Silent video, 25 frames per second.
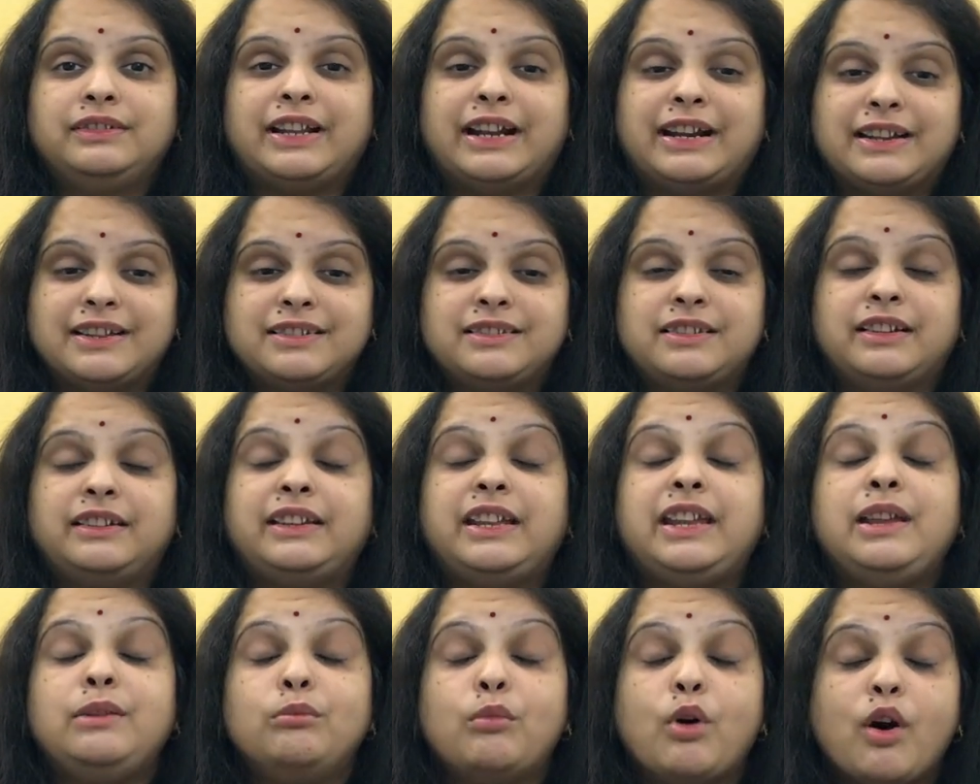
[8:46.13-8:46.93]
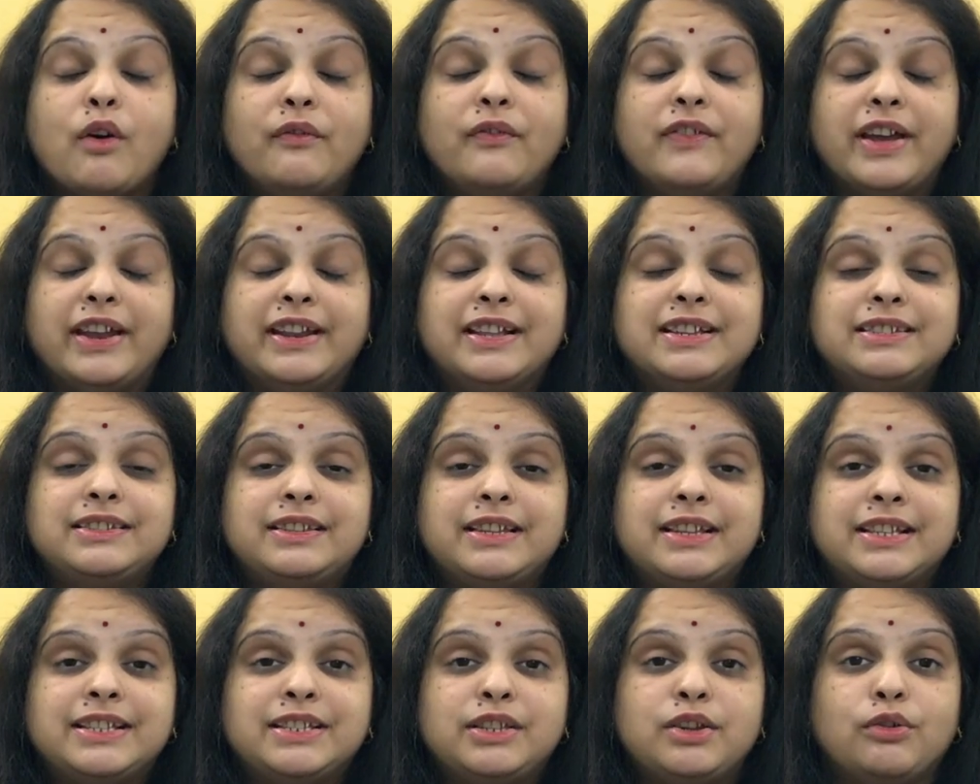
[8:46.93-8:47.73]
That is, the team of
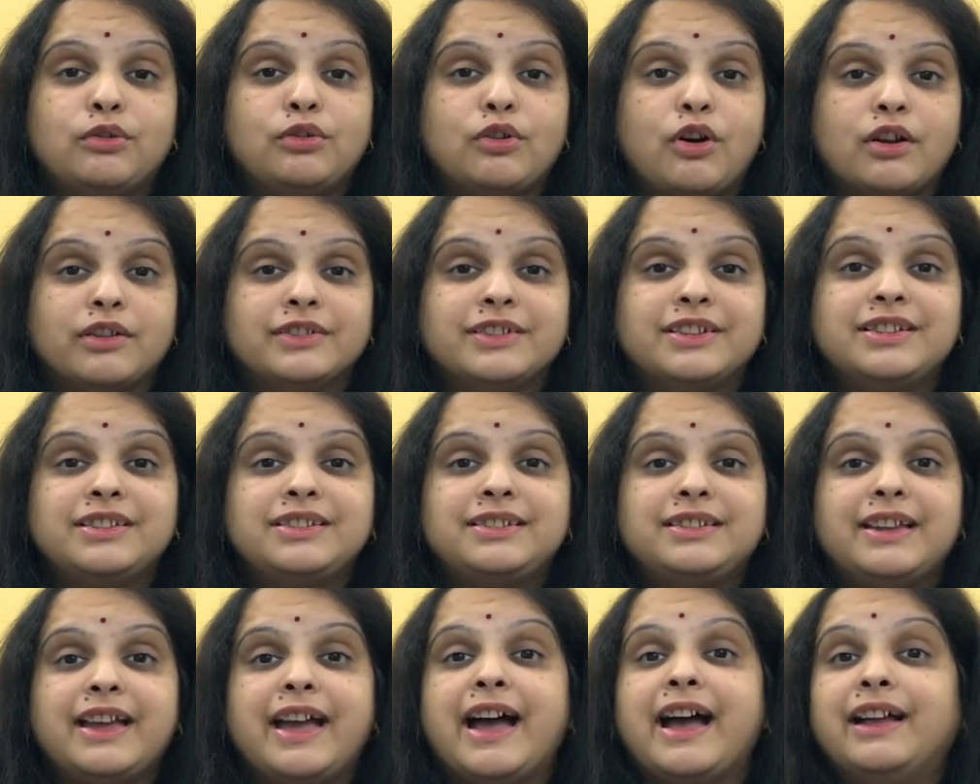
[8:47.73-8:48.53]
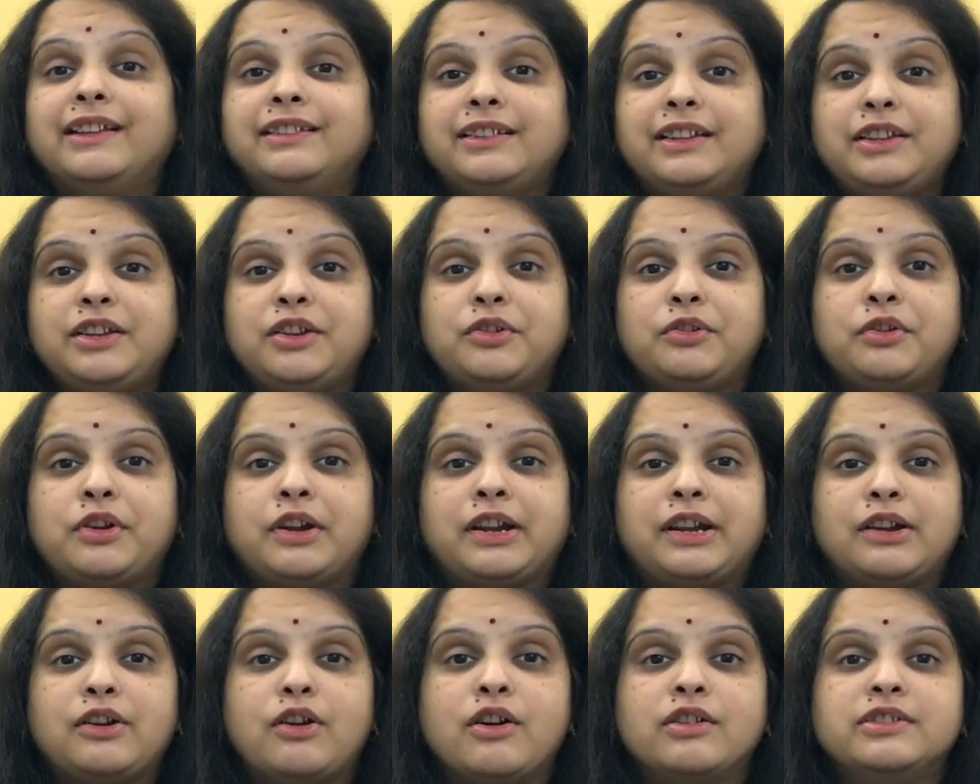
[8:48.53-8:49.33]
anesthesiologist and the
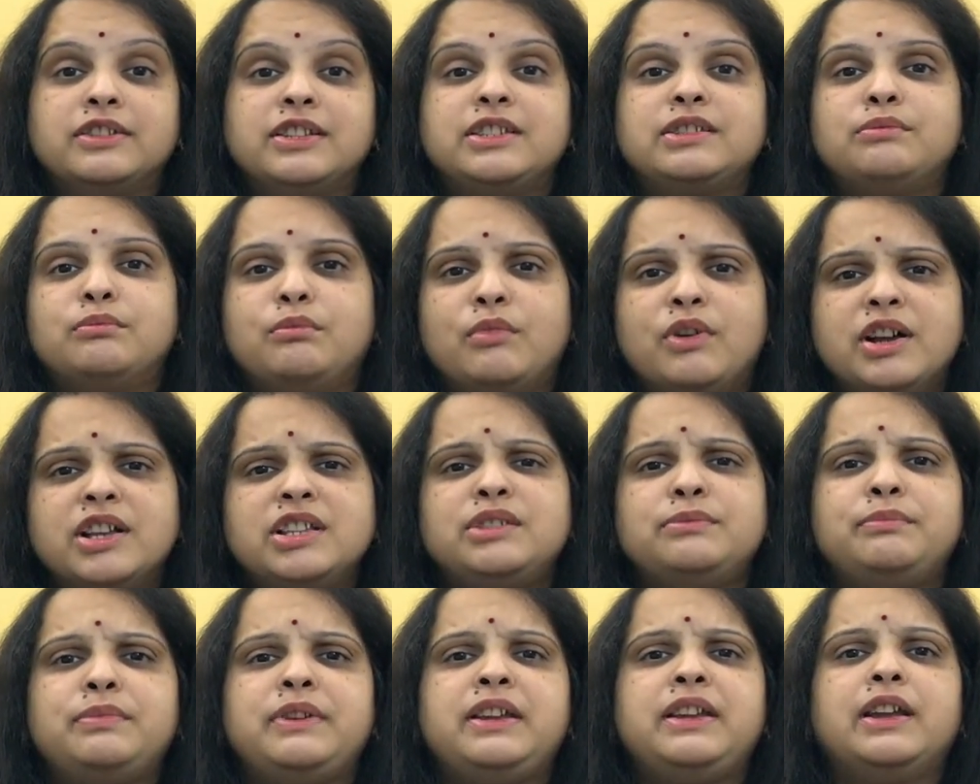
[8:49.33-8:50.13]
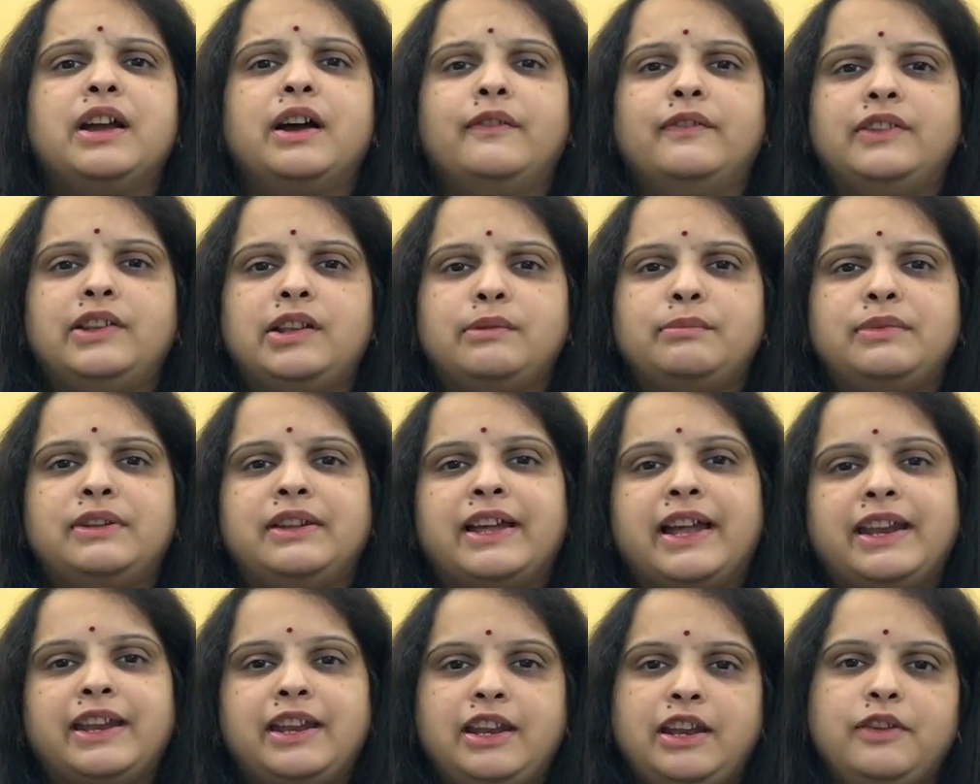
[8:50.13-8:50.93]
neonatologist must be
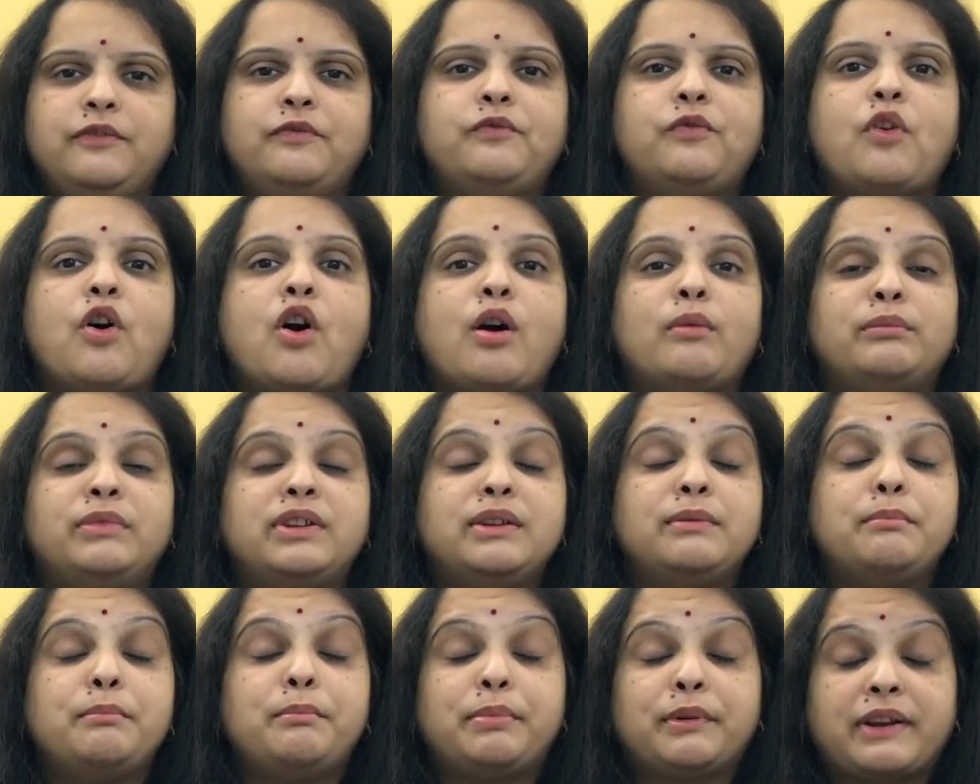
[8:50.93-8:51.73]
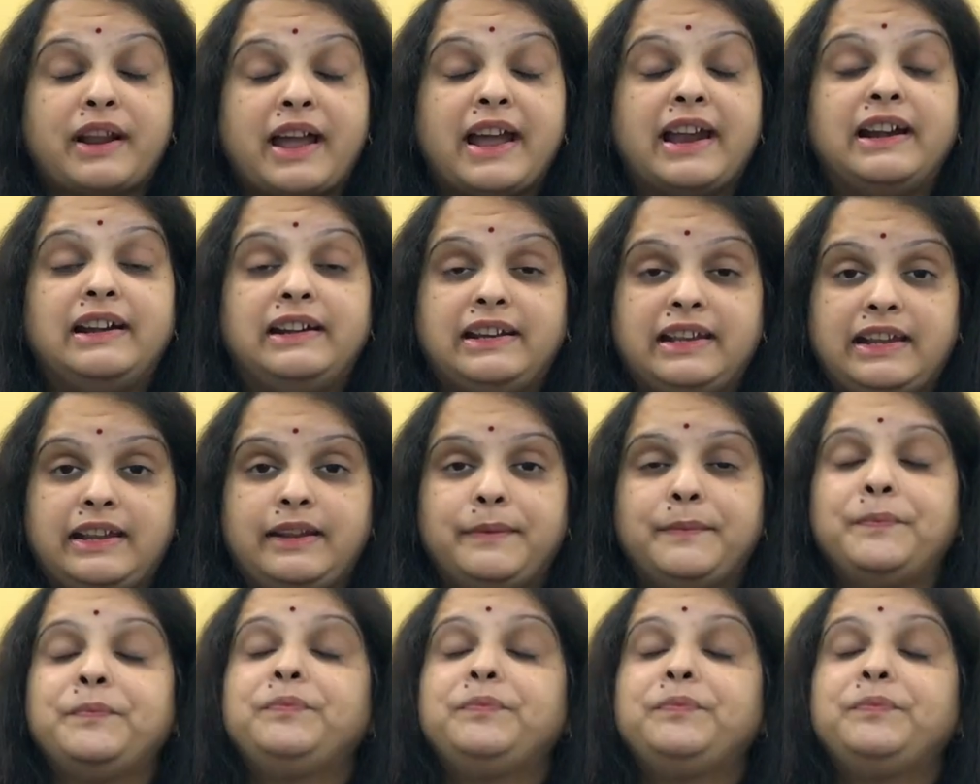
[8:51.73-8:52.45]
available and informed priorly.